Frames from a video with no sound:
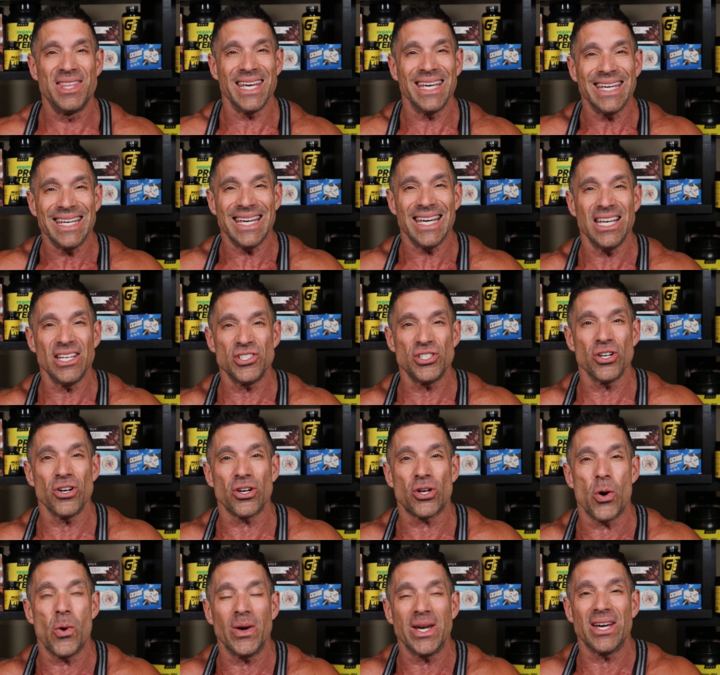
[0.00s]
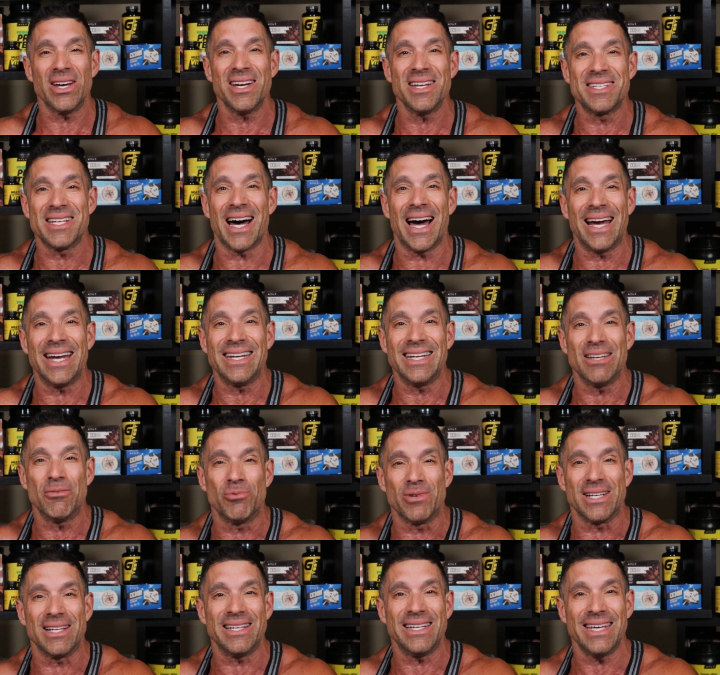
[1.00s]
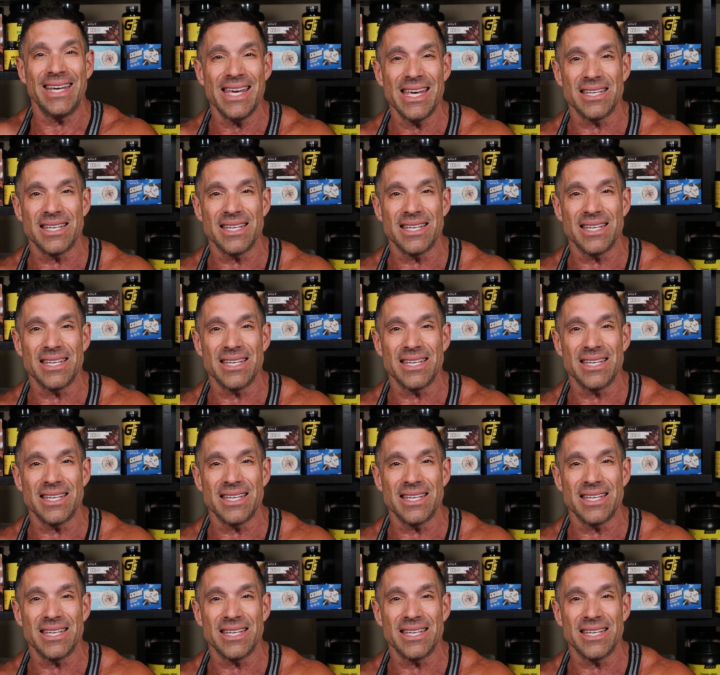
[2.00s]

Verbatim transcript: the easier going on a diet it really